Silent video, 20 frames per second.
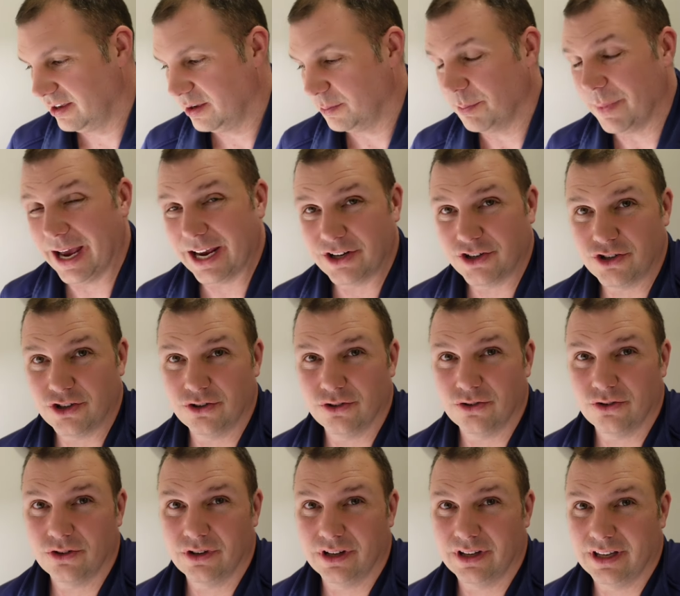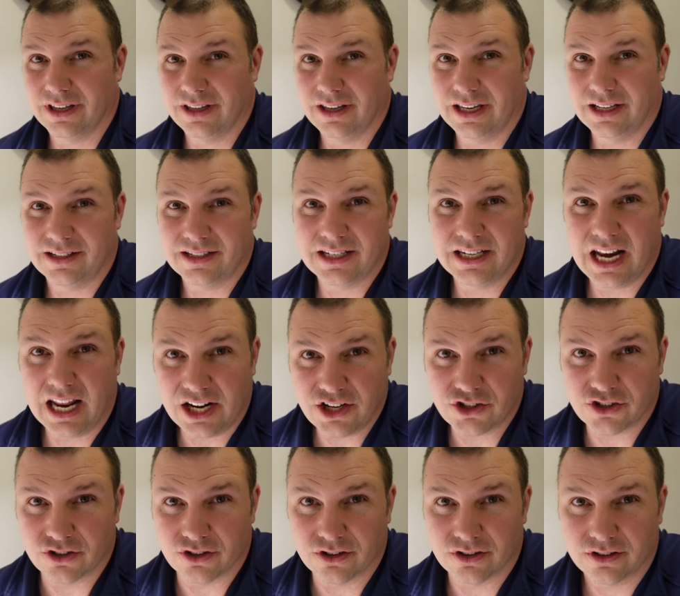Mind you, it's
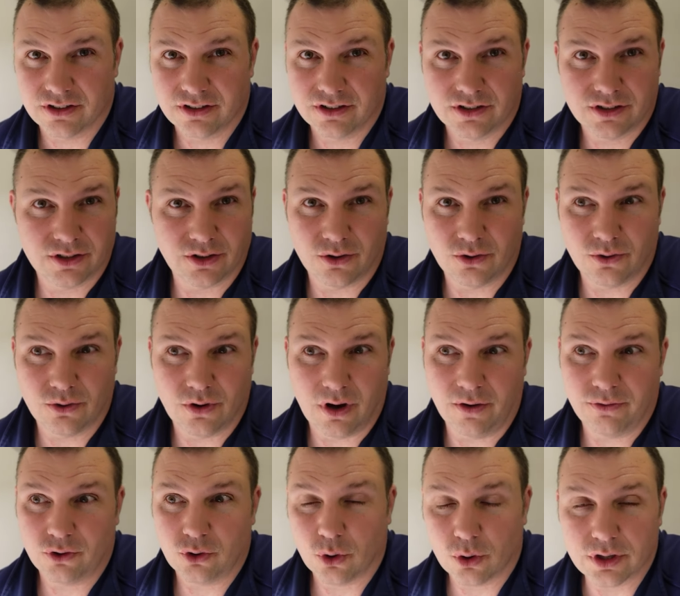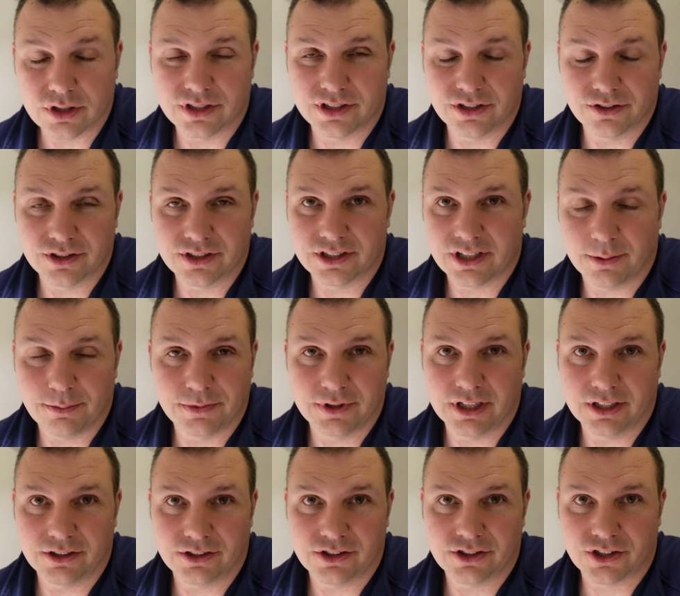nature. So, of course, there's some
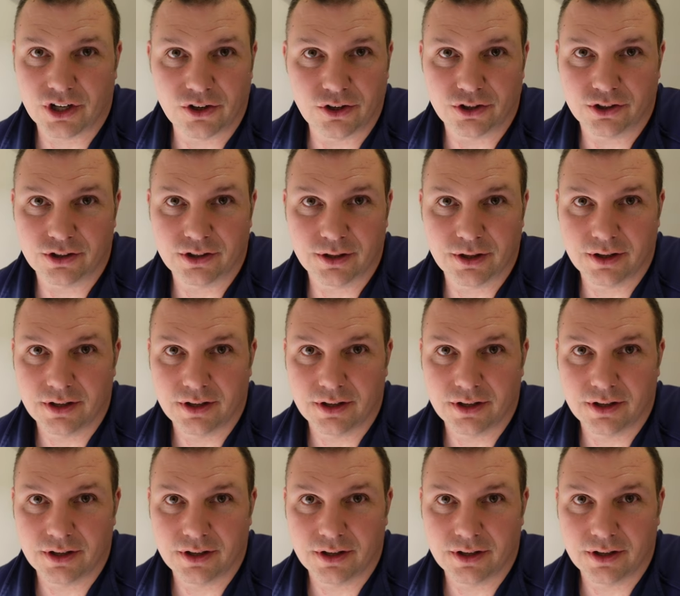that start